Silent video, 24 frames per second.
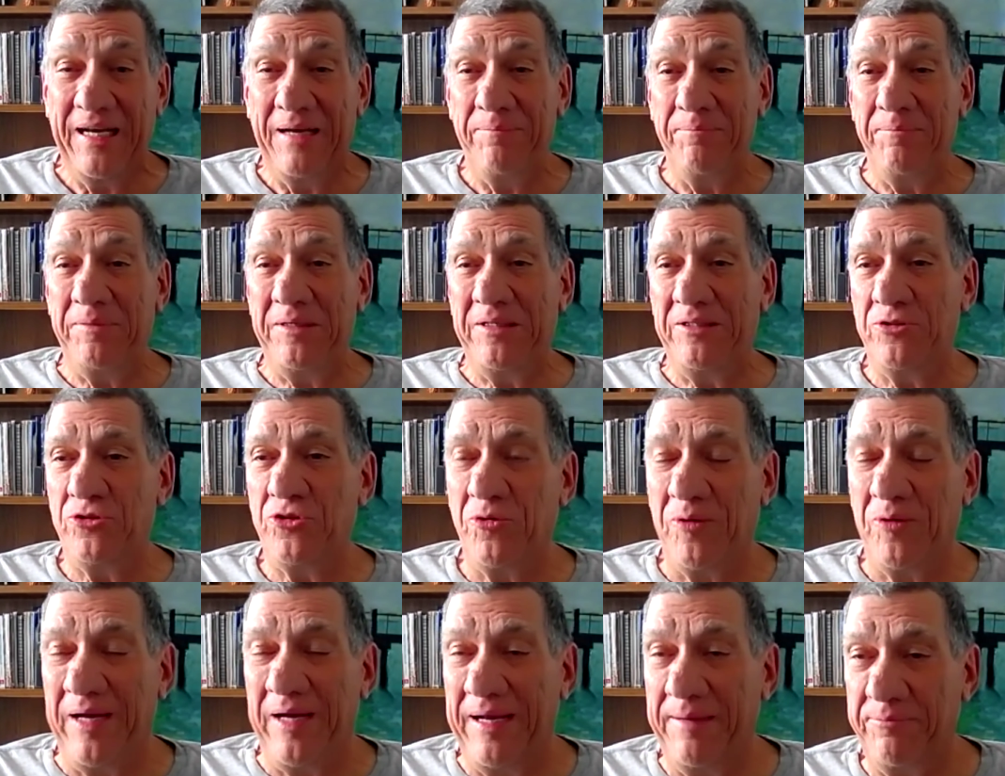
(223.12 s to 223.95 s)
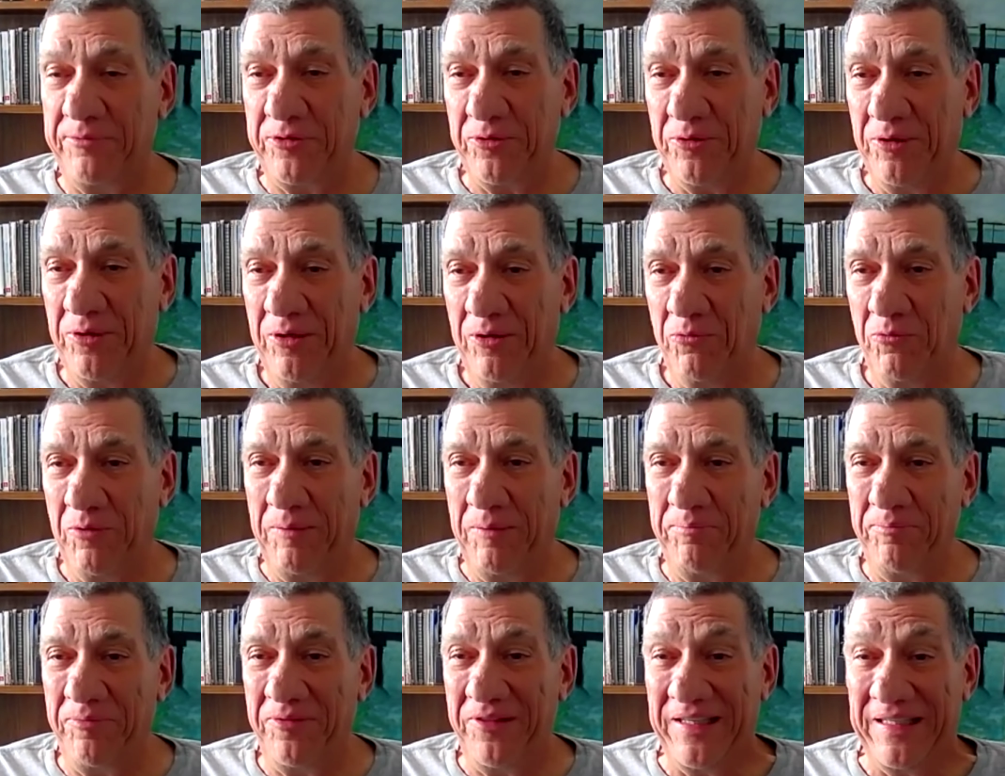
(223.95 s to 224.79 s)
not be so apt to
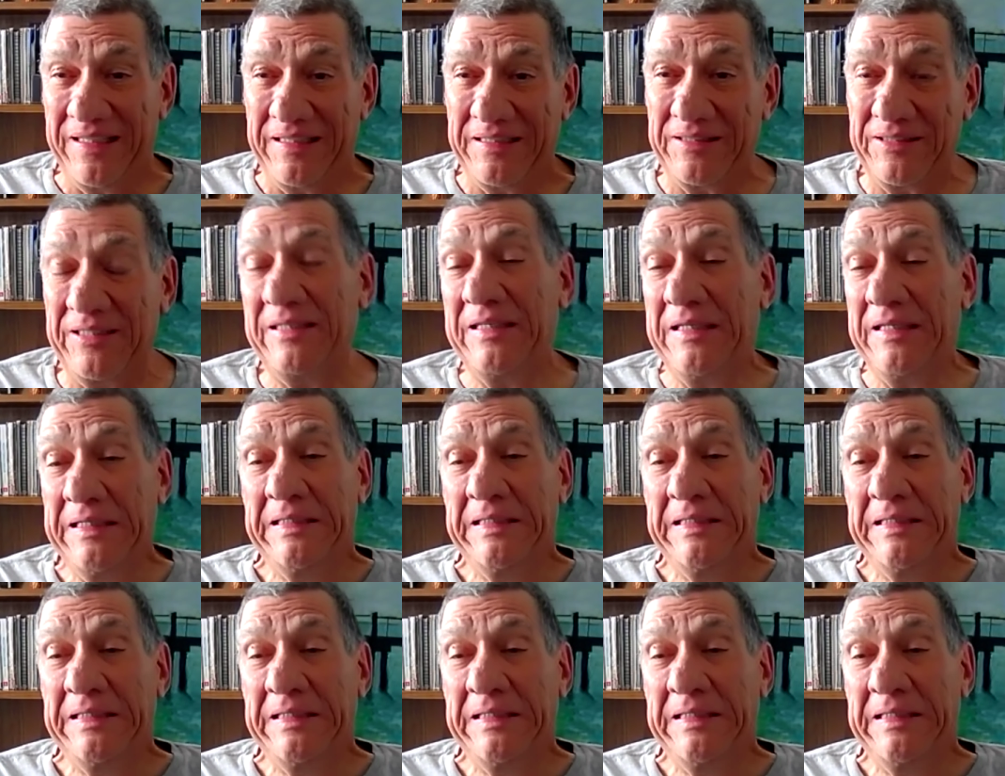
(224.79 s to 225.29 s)
rip things.